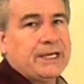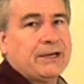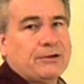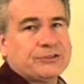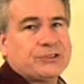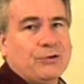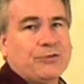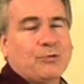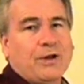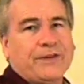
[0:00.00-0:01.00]
and also
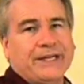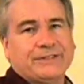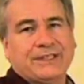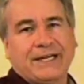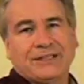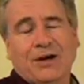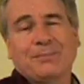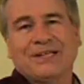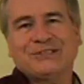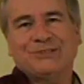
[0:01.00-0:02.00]
throughout the internet. God
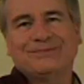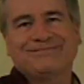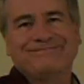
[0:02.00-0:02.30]
bless you.